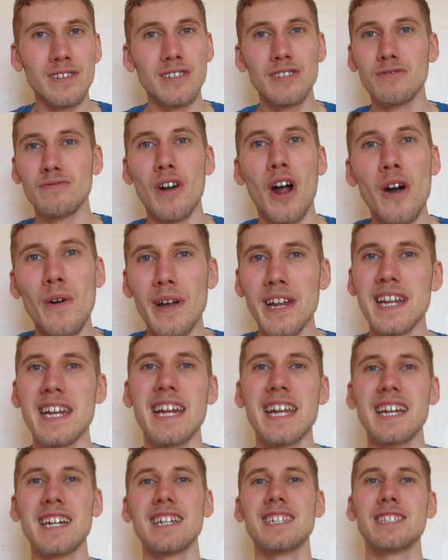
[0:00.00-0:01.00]
growing in
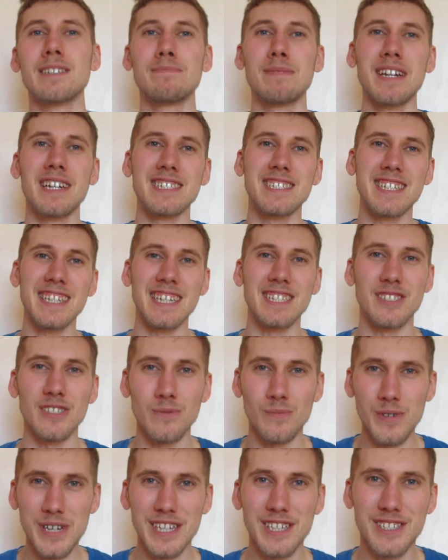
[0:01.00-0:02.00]
English ability as the
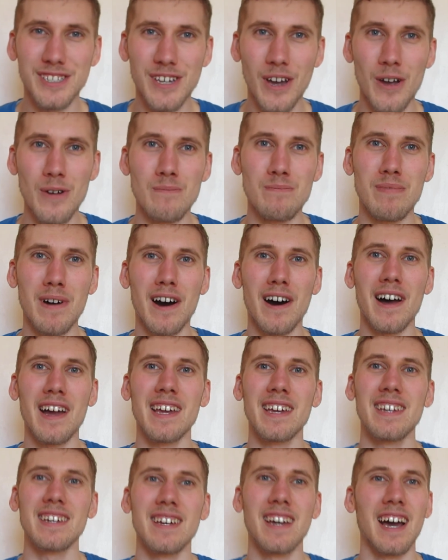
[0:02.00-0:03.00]
weeks go
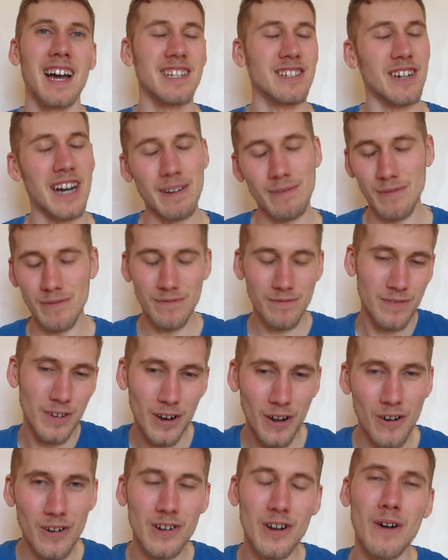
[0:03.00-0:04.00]
by, and you're having
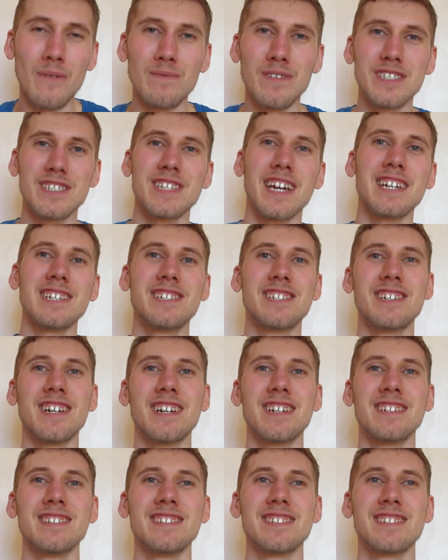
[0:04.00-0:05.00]
full-on
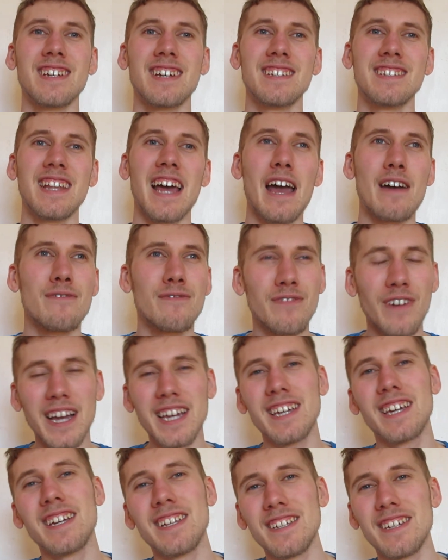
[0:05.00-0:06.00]
conversations, and they're
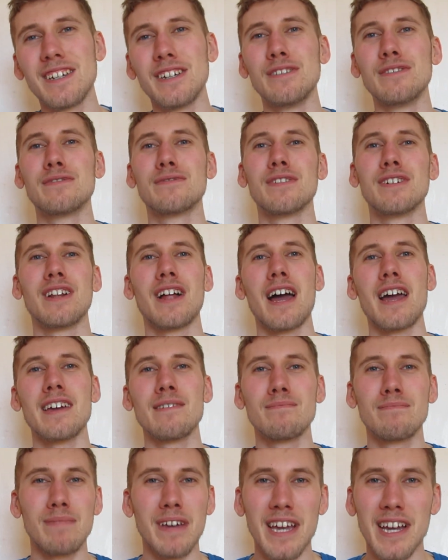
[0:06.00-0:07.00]
thanking you for
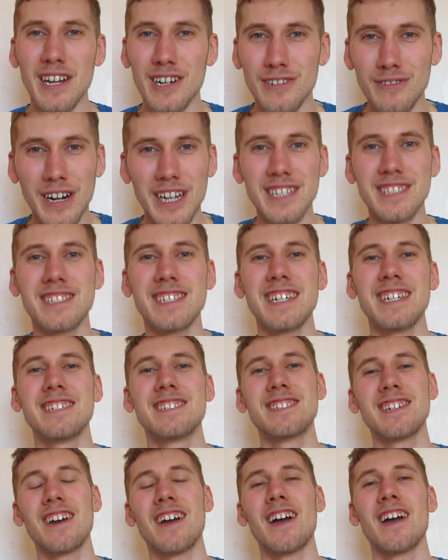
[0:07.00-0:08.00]
like being a great
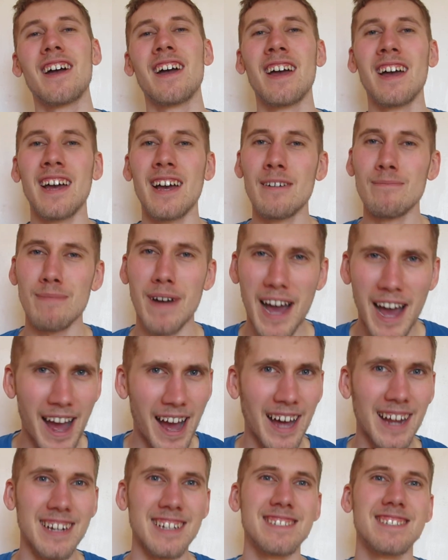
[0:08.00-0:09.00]
teacher.
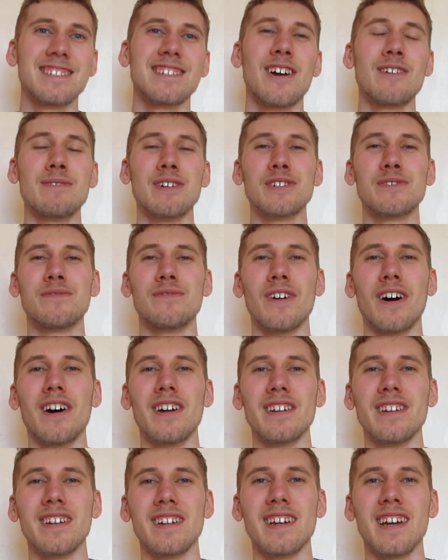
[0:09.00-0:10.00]
Man, it's so much
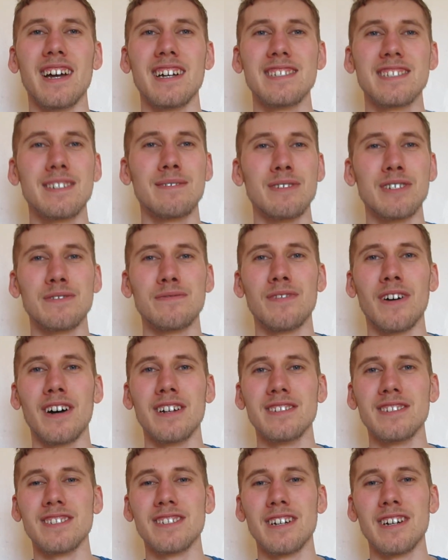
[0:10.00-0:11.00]
fun. It's so much
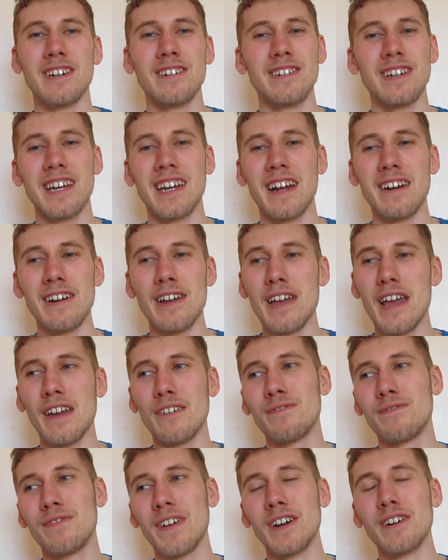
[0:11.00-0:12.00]
fun. So you know,
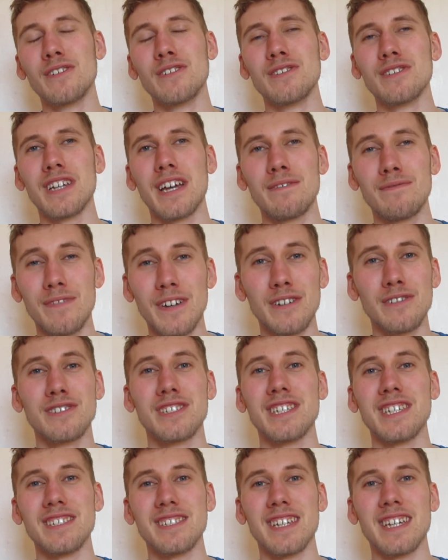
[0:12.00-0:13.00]
it
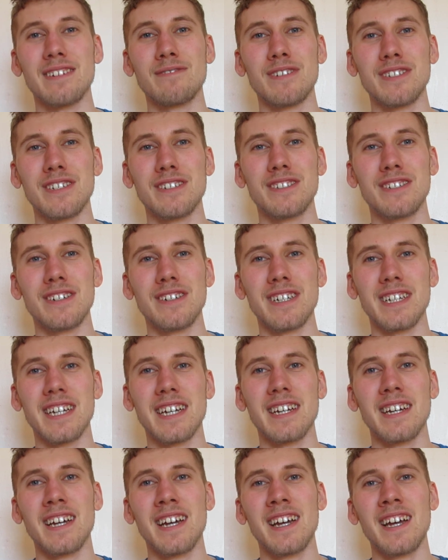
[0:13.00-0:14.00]
feels easy when you're doing
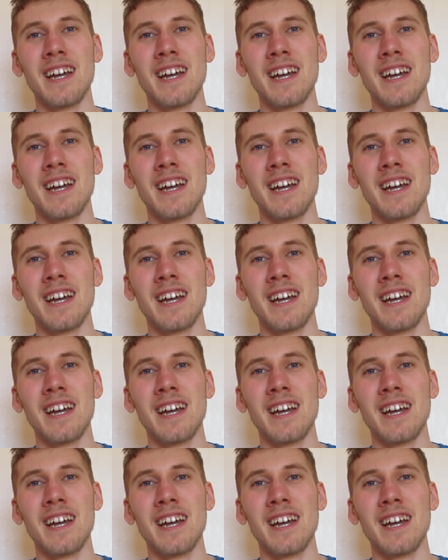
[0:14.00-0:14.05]
it.